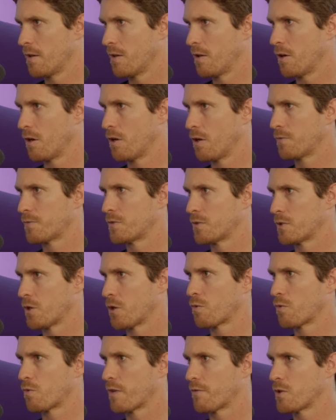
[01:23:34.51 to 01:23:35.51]
of
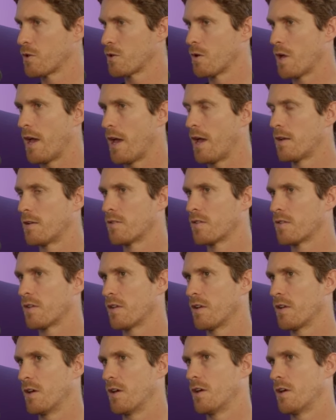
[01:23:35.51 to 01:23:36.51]
total revenue. And
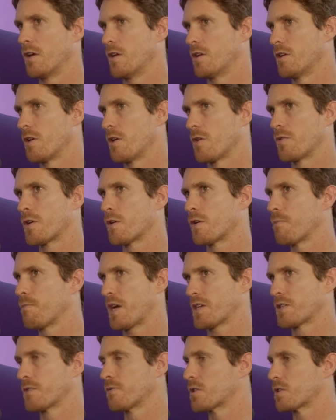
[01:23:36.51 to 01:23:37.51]
you know, there are
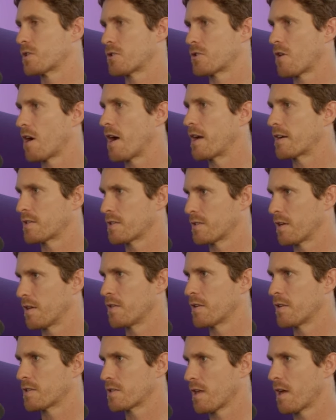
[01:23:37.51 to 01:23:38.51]
massive strikes
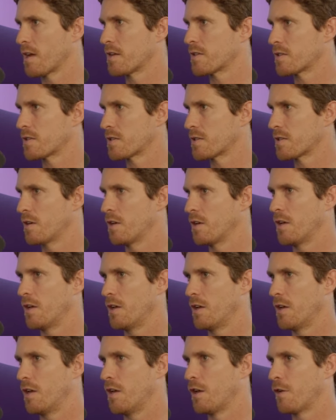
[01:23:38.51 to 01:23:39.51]
in the States
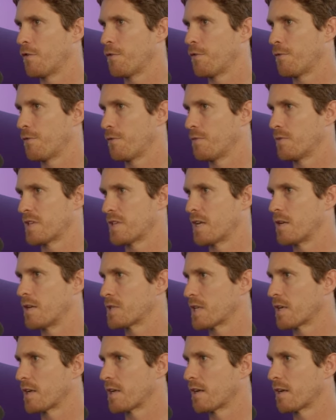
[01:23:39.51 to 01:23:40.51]
if
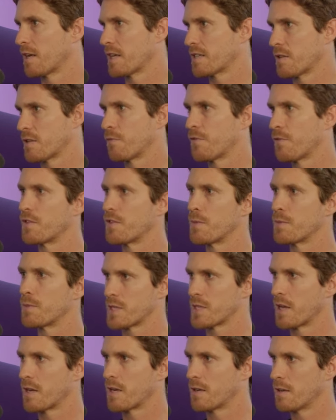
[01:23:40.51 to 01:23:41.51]
teams are getting less than
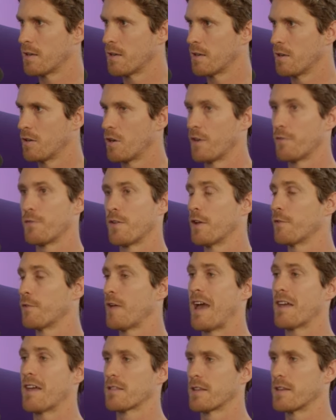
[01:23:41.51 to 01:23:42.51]
50%. If
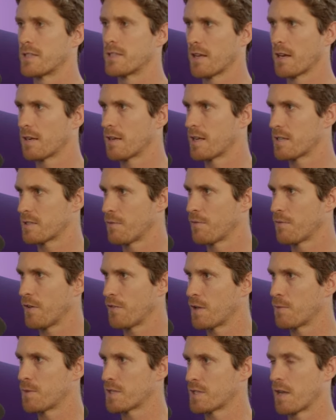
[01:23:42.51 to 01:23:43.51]
athletes are getting less than
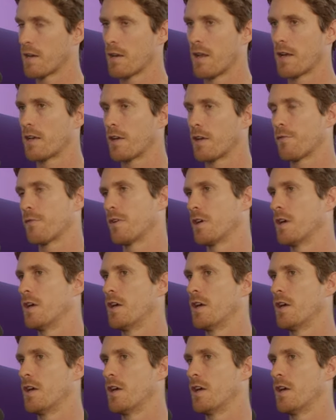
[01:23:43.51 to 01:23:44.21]
50%, like if